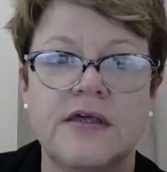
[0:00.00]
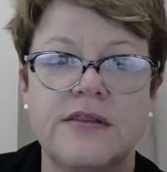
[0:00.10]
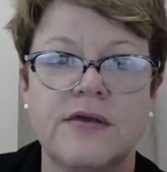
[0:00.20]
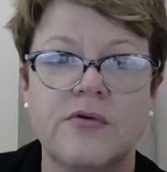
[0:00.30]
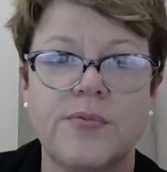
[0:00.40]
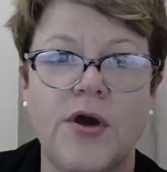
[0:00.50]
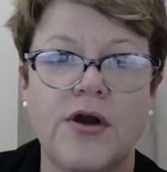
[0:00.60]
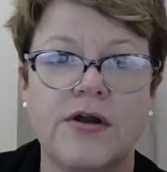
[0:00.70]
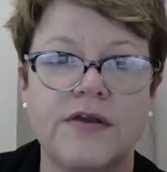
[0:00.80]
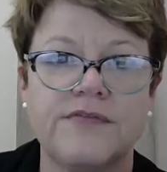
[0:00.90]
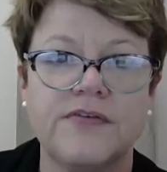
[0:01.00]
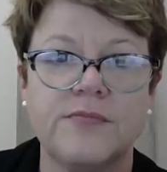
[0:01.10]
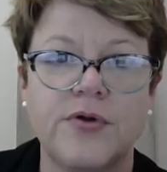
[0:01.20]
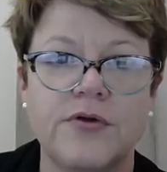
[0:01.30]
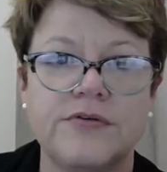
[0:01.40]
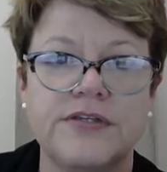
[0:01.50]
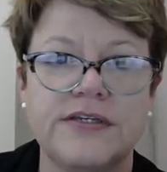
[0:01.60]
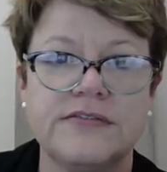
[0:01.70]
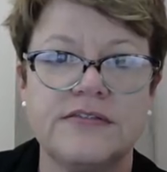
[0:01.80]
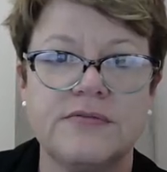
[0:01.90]
that were part of some
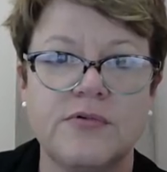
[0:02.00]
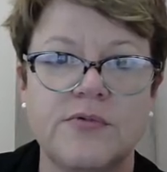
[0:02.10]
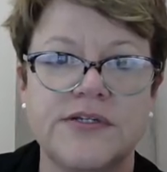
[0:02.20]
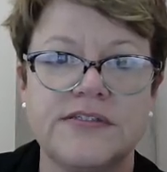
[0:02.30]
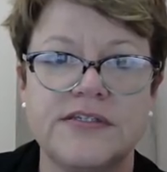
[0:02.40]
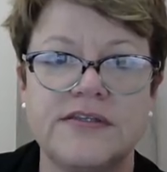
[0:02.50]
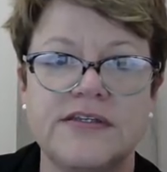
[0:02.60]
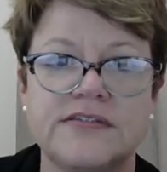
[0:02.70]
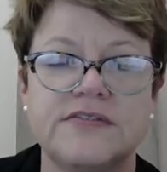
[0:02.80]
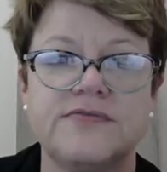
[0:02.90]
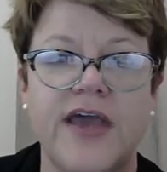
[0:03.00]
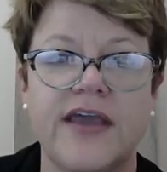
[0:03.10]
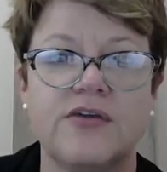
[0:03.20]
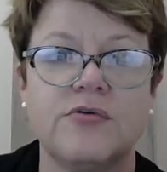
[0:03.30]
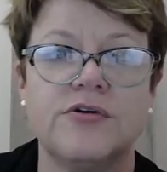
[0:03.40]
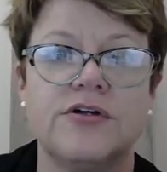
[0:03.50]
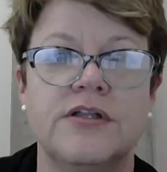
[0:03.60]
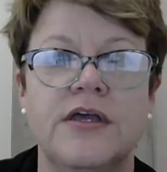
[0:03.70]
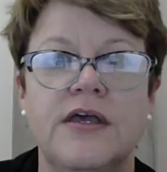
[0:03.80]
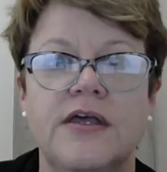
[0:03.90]
proteins that were once in this vacuole,
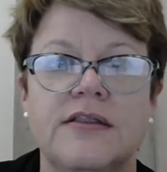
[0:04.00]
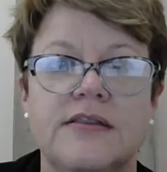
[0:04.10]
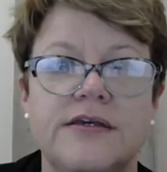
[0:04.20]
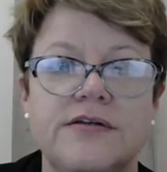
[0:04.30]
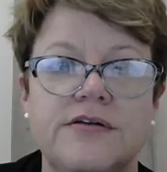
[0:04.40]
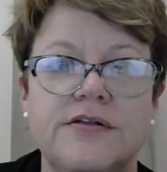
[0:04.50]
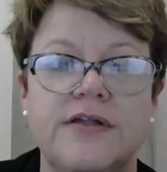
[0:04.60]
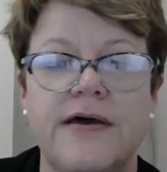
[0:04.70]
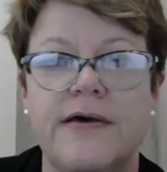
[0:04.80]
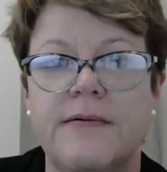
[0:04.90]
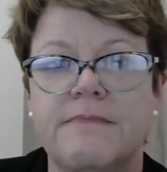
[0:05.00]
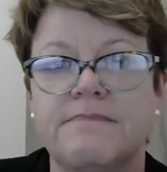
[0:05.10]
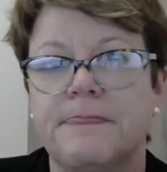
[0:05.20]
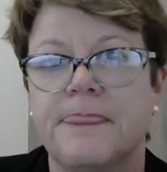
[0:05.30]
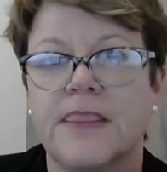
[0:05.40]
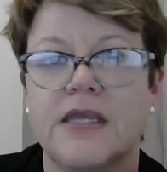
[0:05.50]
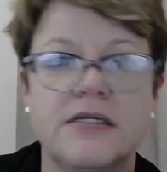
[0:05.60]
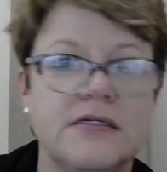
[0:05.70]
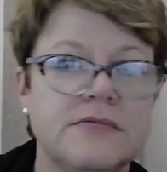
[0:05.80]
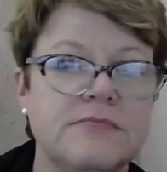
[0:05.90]
little
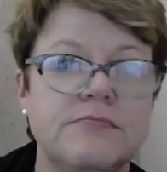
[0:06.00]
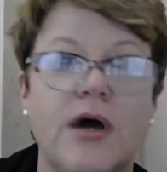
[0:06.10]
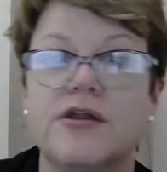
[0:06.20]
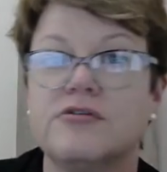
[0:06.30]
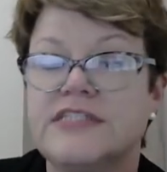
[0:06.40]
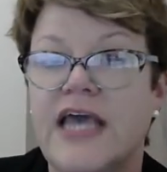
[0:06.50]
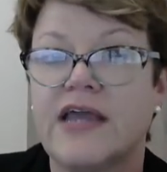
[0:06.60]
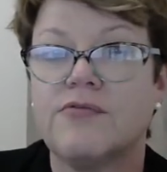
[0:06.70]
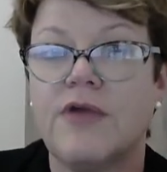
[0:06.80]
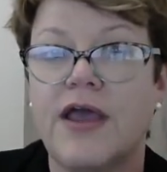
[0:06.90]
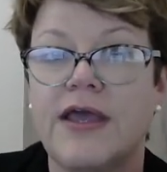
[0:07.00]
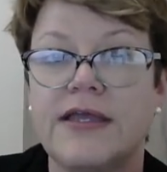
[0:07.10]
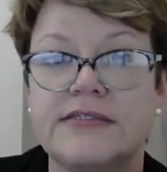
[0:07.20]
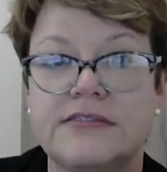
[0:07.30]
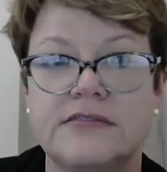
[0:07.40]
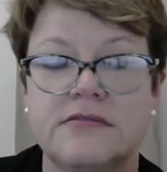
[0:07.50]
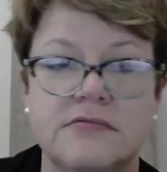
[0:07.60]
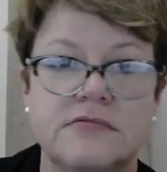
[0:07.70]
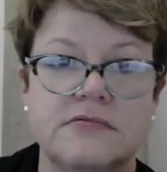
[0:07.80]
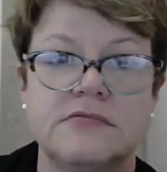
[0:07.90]
monosaccharides,
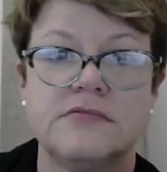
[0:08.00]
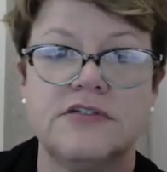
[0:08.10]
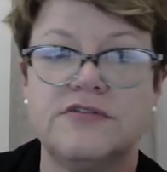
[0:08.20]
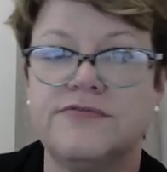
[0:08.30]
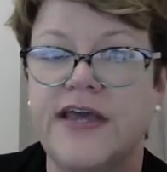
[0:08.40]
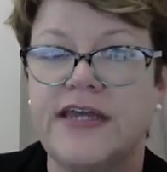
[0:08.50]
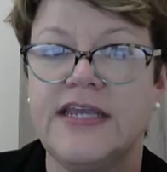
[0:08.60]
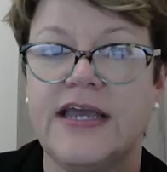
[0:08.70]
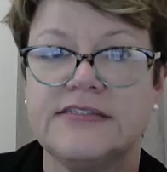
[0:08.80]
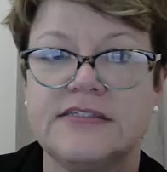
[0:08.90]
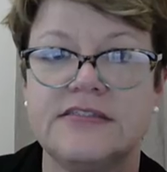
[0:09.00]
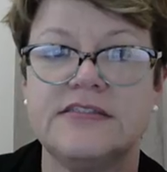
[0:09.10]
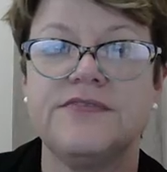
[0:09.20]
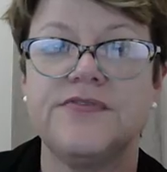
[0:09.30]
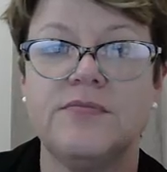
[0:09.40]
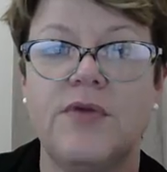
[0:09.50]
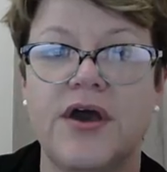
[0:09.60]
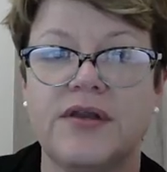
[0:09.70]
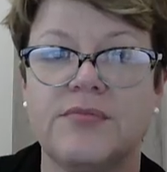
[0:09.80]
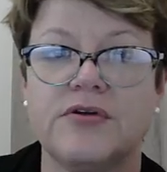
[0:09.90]
little fatty acids, different
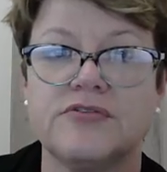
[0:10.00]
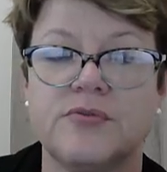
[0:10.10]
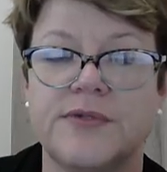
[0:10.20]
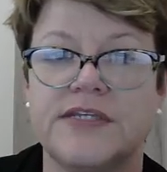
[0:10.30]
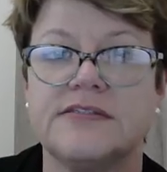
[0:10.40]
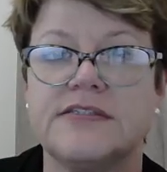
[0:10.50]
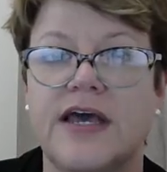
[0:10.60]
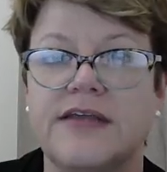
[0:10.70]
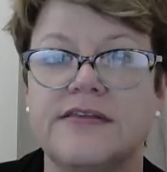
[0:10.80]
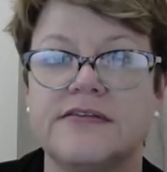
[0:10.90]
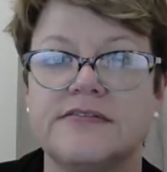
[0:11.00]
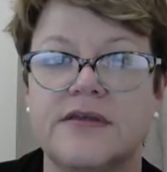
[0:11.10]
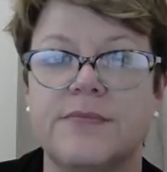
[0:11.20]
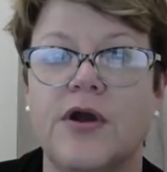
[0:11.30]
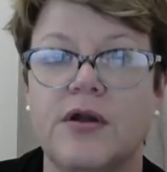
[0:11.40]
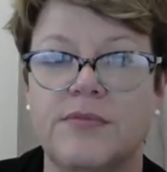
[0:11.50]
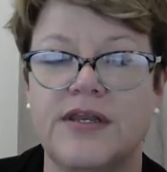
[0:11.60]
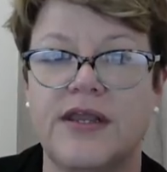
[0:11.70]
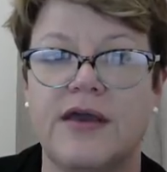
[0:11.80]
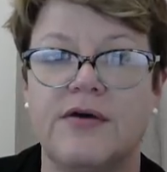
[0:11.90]
monomers will be inside this compartment
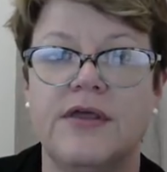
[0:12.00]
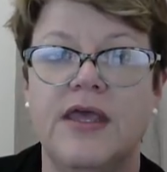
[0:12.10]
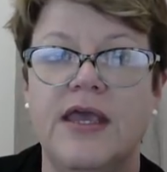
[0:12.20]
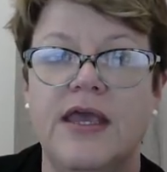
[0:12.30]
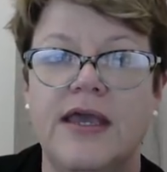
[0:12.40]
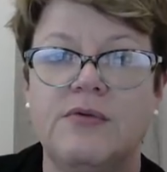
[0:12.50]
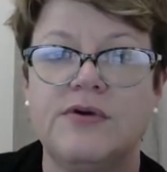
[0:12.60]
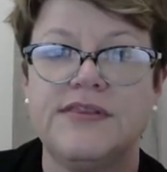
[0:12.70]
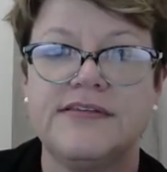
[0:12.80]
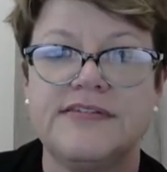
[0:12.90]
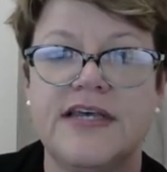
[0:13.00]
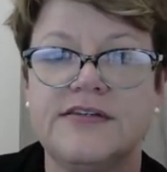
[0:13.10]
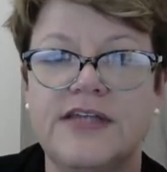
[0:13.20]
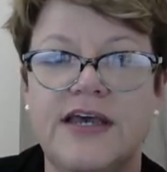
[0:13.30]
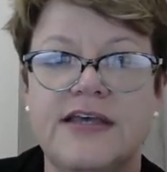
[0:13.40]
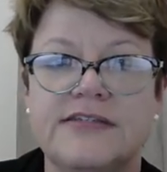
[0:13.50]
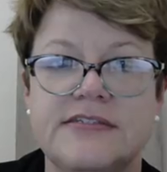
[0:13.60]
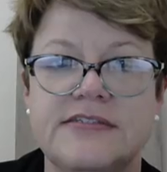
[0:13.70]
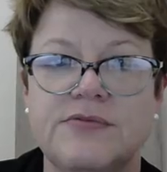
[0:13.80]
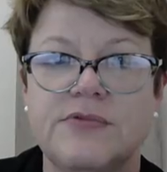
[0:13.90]
now. And what the cell does
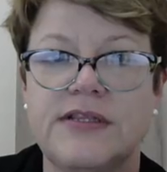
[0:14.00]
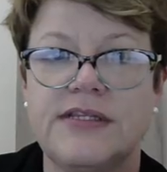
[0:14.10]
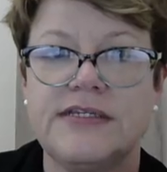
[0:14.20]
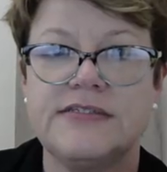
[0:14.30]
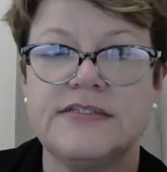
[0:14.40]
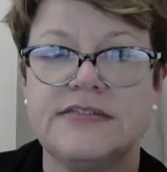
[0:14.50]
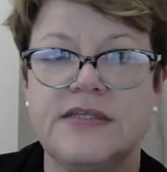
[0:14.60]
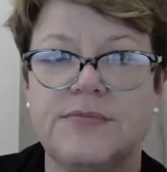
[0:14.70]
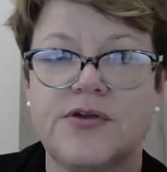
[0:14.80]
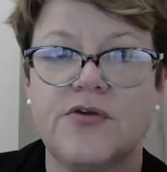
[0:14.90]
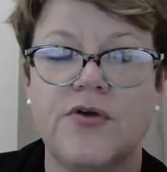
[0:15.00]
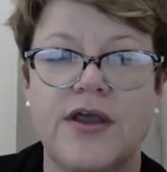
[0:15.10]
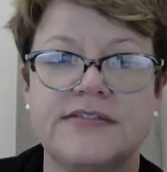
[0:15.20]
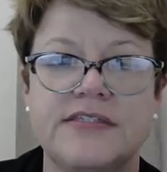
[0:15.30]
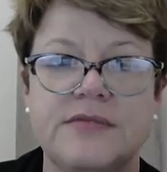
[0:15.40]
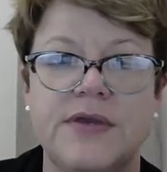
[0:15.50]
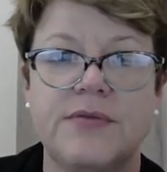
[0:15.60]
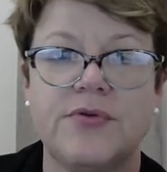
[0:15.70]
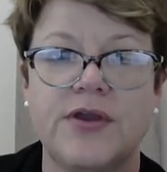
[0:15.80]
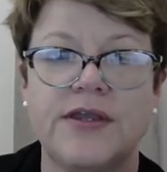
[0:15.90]
is it releases them across the
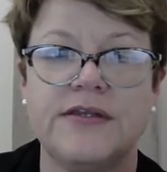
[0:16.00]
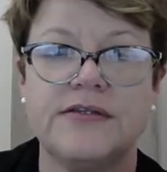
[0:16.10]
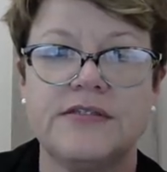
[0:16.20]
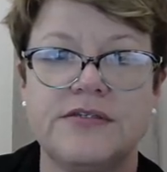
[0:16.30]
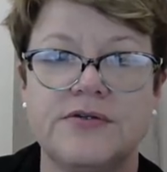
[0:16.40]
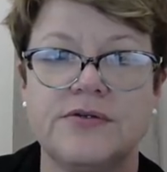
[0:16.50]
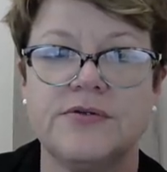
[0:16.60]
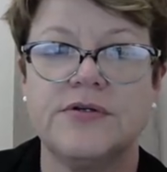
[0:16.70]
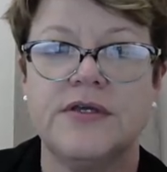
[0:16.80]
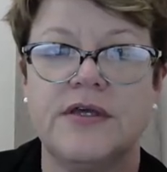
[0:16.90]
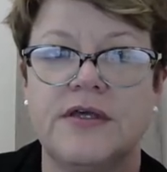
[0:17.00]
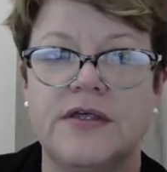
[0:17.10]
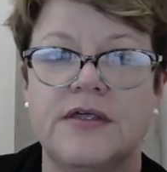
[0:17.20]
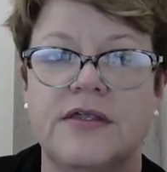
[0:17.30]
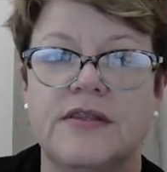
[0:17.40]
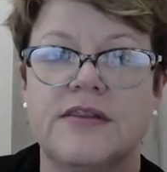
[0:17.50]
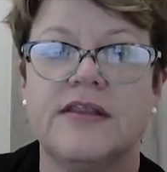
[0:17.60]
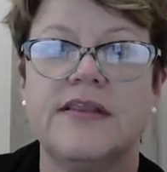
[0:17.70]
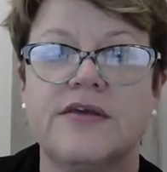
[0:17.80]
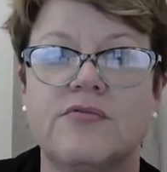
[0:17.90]
membrane into the
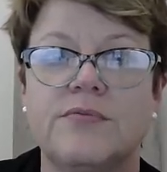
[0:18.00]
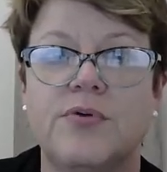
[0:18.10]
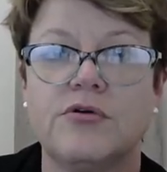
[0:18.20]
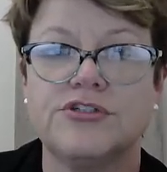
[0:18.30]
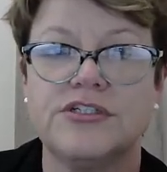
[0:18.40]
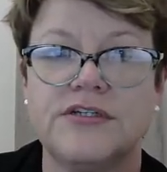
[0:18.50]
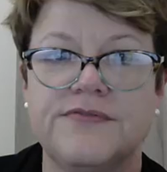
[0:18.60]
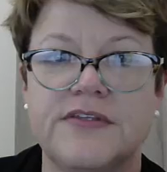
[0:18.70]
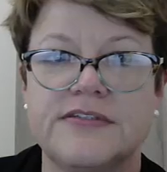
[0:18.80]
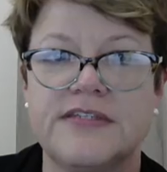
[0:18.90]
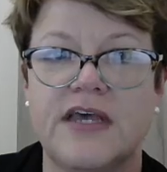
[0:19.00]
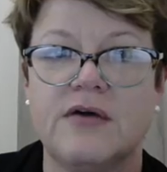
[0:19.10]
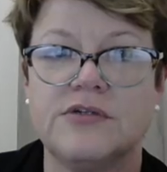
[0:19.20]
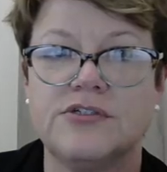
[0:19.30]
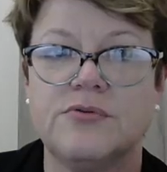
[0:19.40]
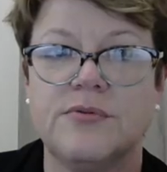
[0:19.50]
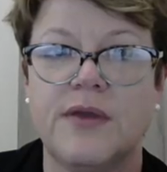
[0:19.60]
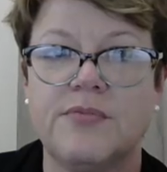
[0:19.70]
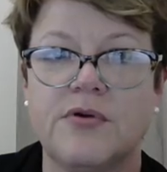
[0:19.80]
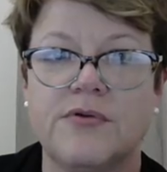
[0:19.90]
liquid portion of the cell, which
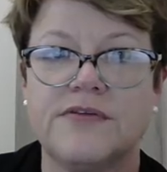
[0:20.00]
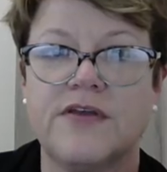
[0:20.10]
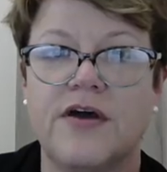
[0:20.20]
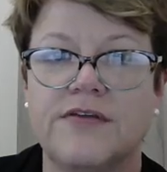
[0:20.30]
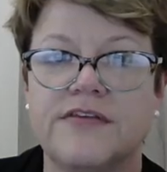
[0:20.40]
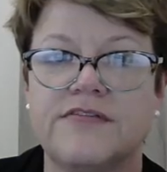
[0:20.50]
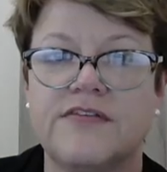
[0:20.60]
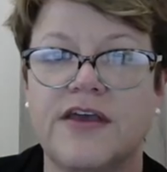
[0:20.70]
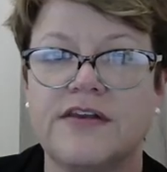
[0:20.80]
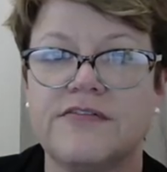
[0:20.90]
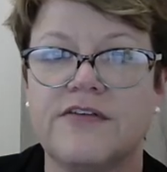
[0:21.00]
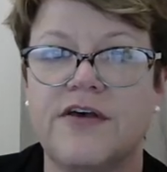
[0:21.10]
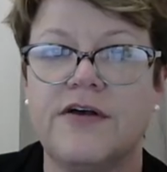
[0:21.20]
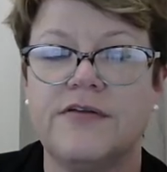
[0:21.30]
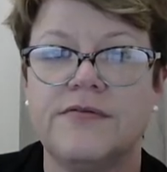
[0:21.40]
remember was called the cytosol.